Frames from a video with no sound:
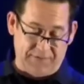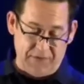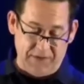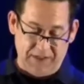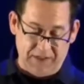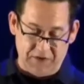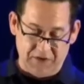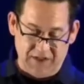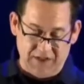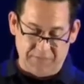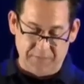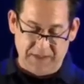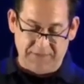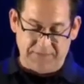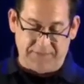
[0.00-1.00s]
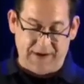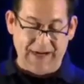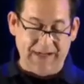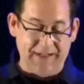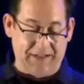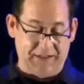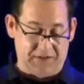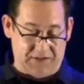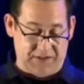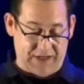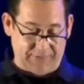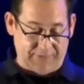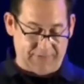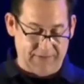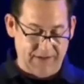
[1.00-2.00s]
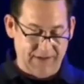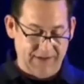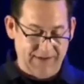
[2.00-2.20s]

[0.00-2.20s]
footage of me finding stuff